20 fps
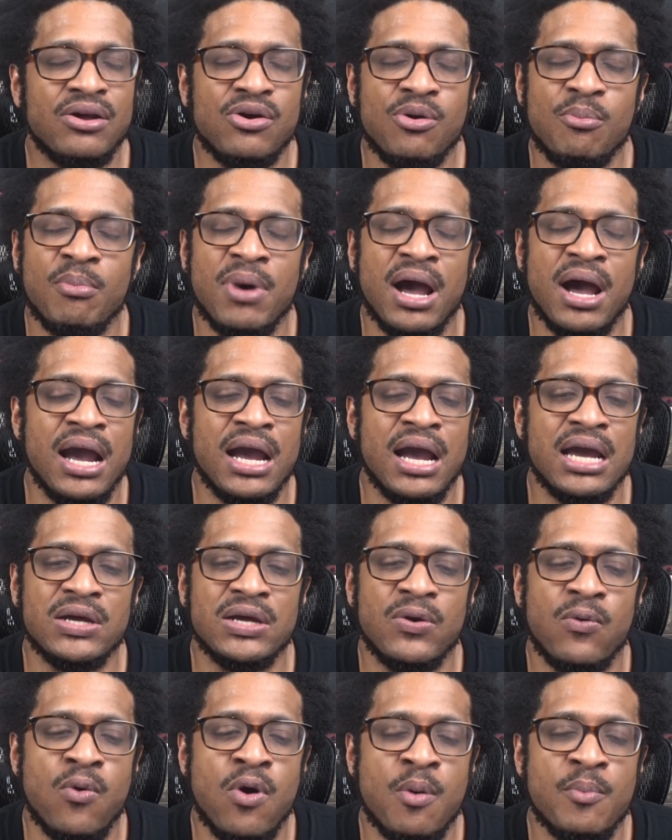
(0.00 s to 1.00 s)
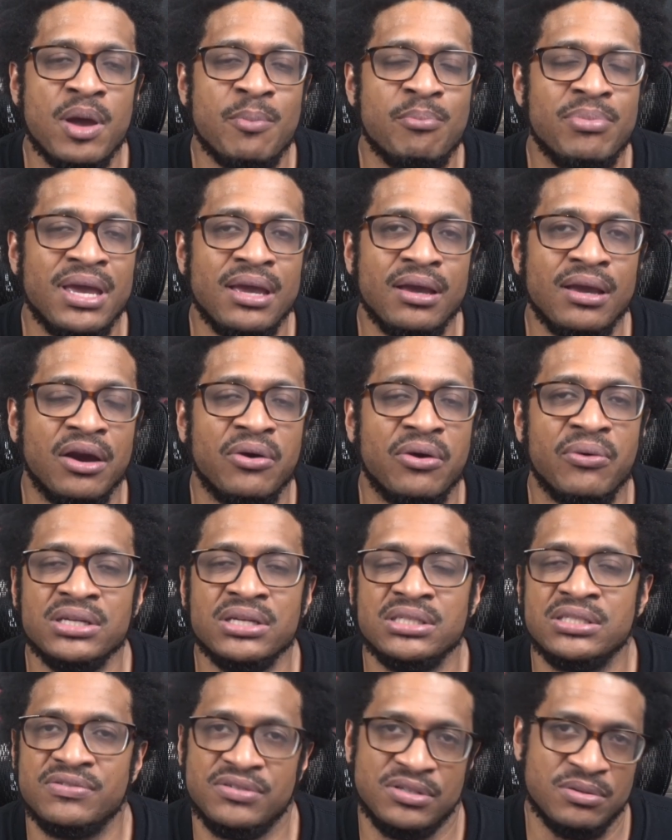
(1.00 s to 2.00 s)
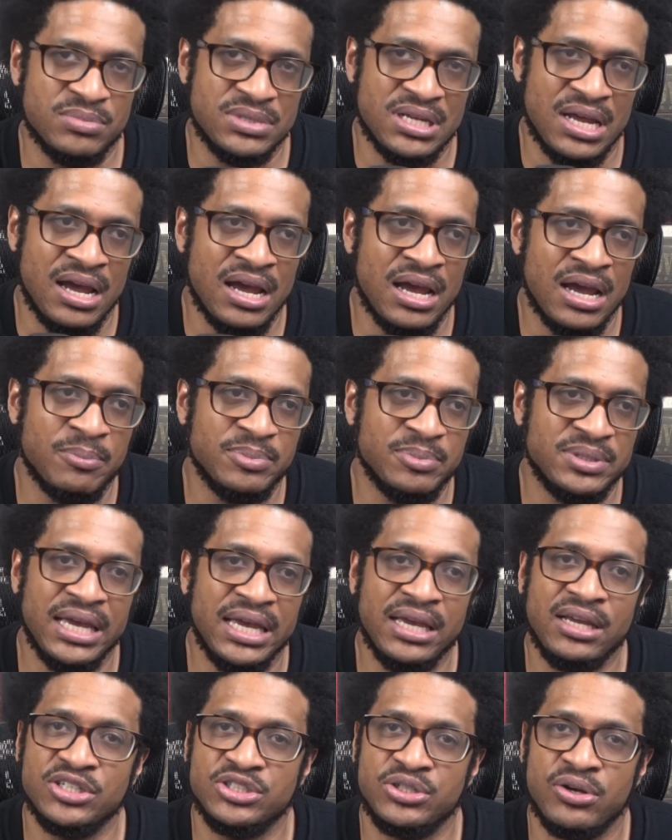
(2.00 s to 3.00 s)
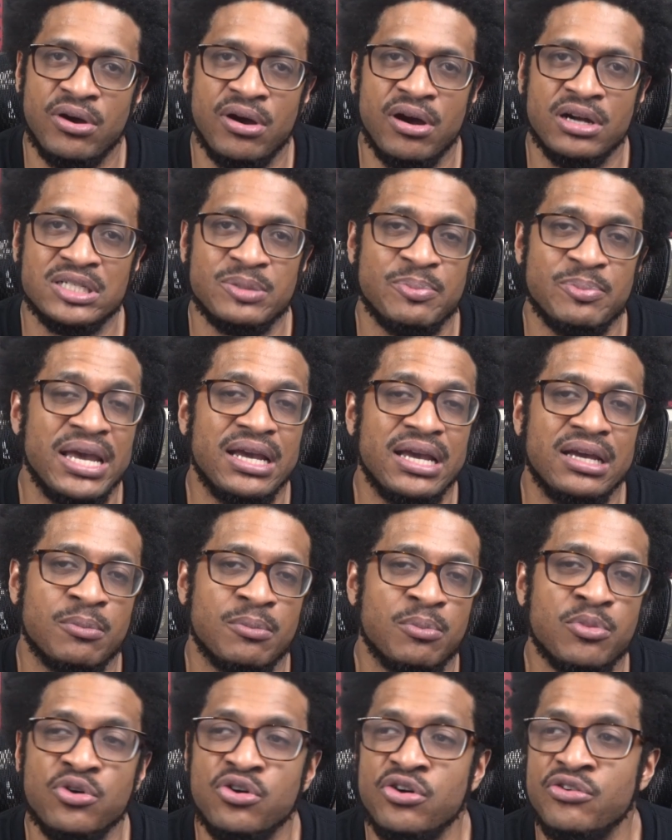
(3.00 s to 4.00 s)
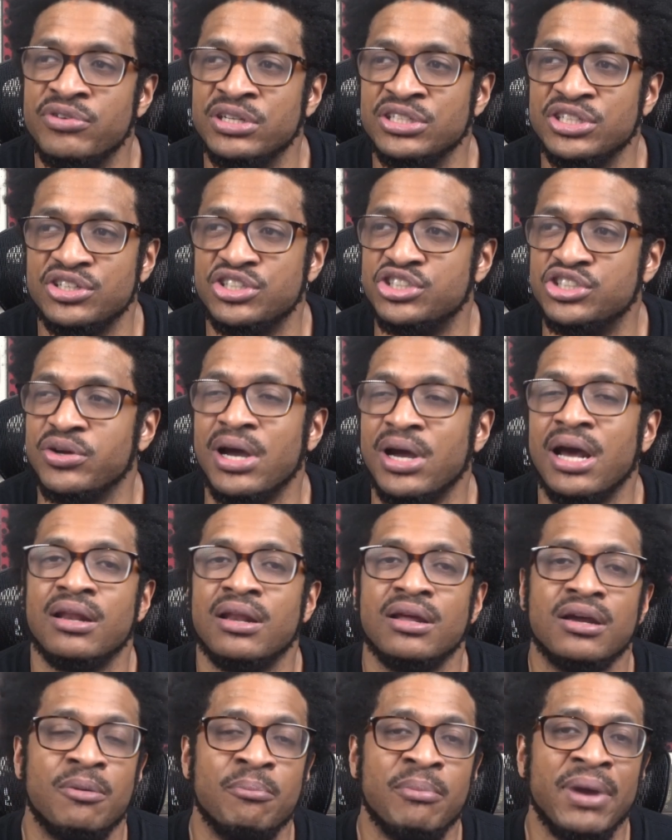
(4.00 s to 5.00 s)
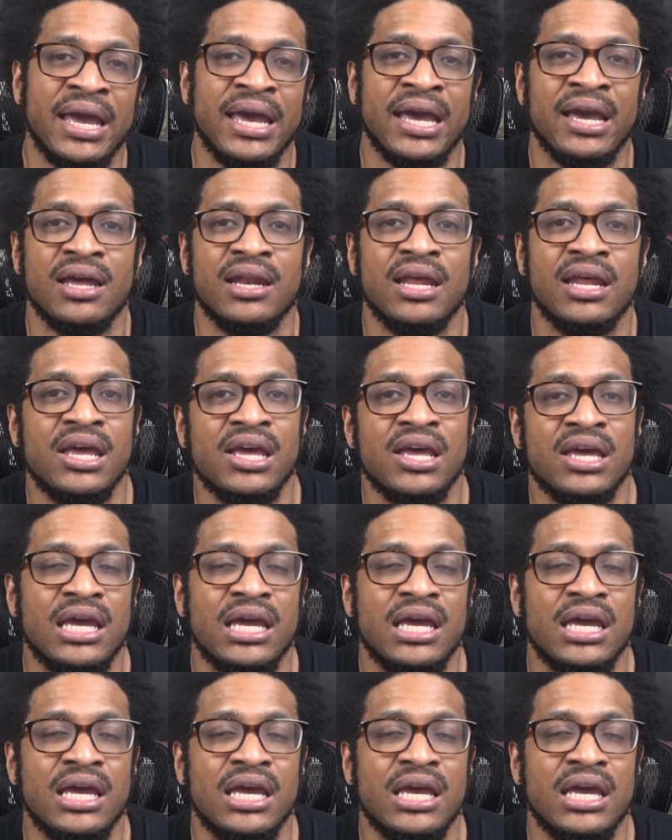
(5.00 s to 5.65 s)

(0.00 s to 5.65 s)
I don't mind a woman being aggressive sometime, taking charge and making a move and just straddling a man